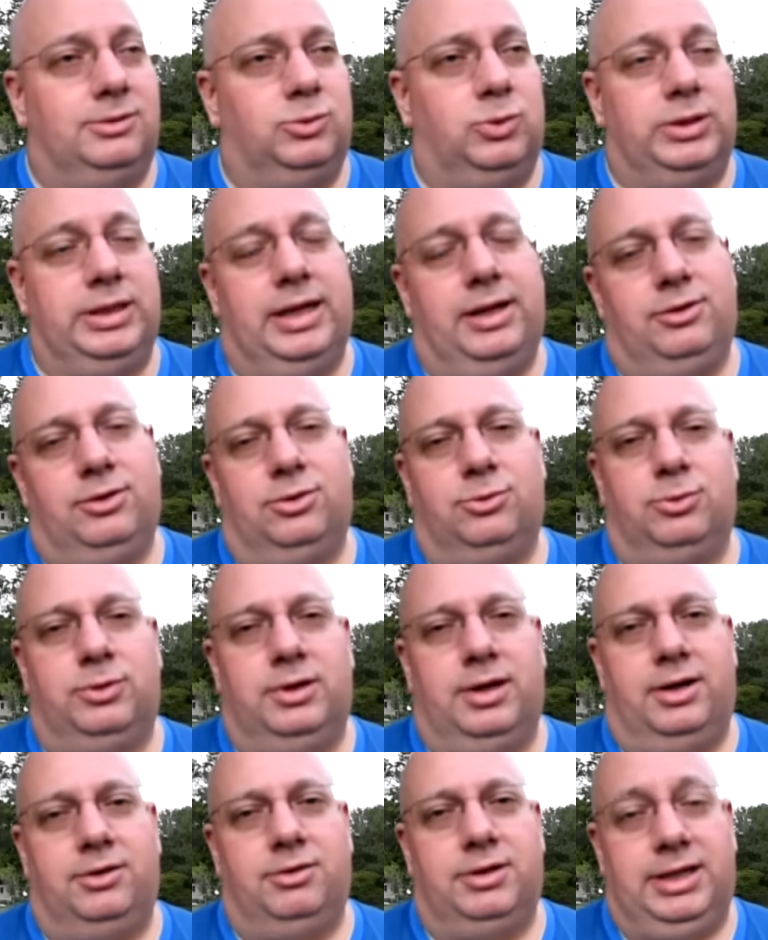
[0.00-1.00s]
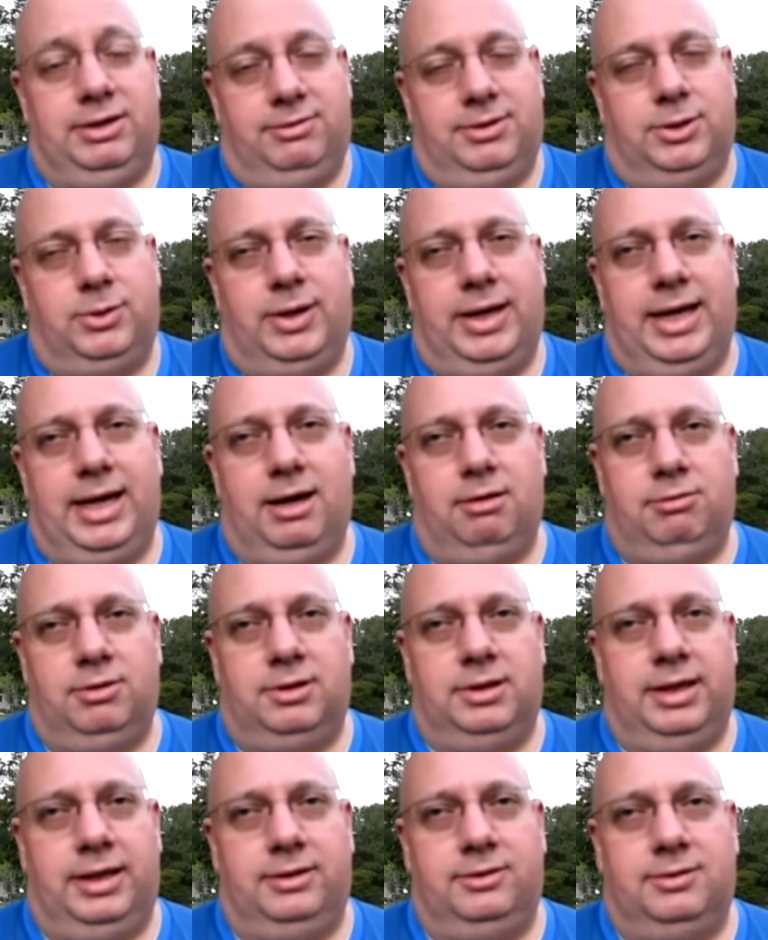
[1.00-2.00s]
28 to 300, even though I have
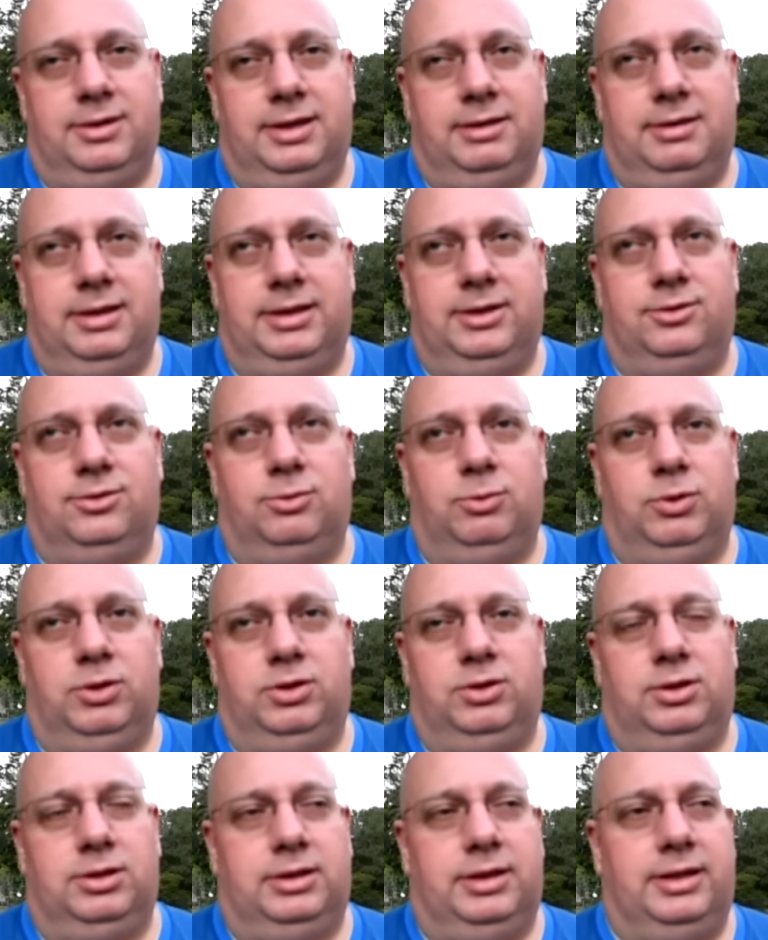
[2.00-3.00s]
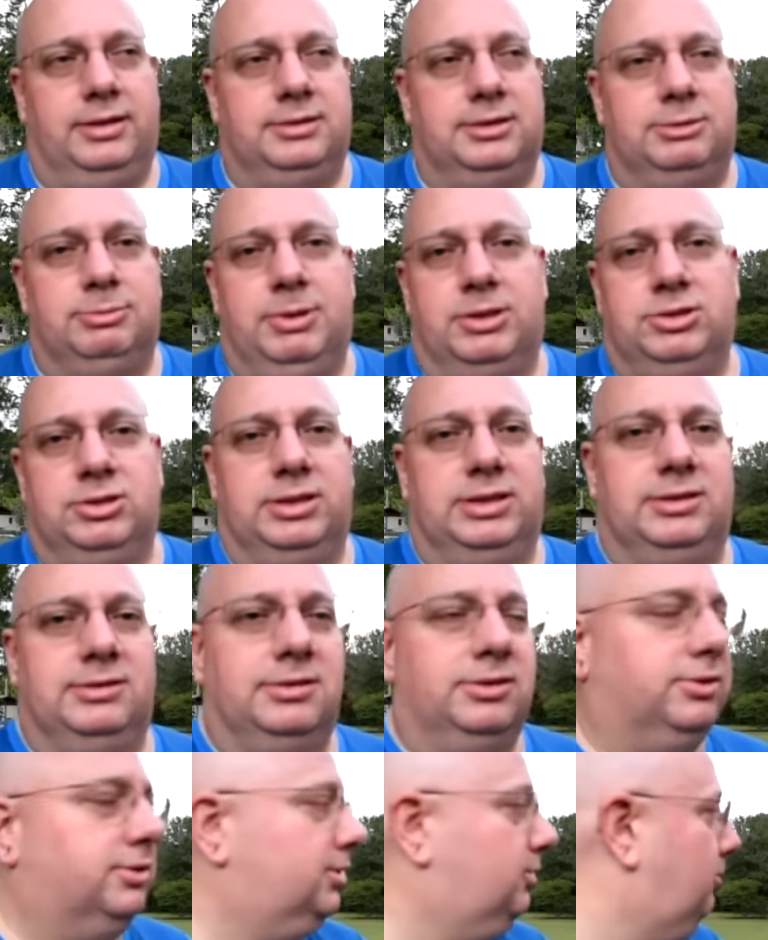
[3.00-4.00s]
the lens and I think it's a really good lens, especially
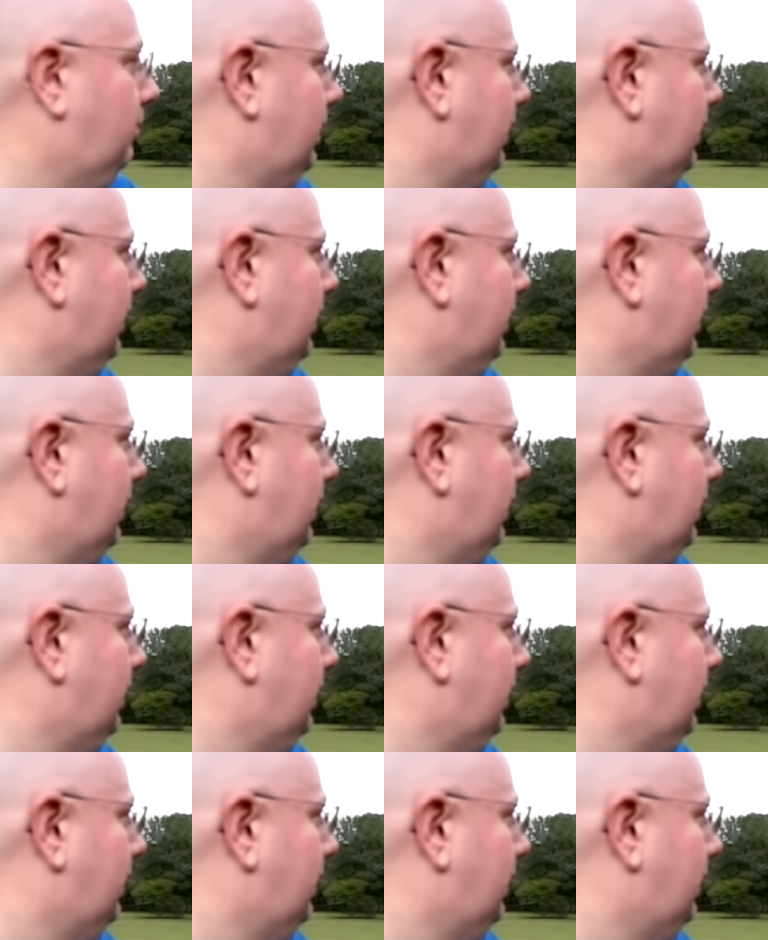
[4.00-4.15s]
considering the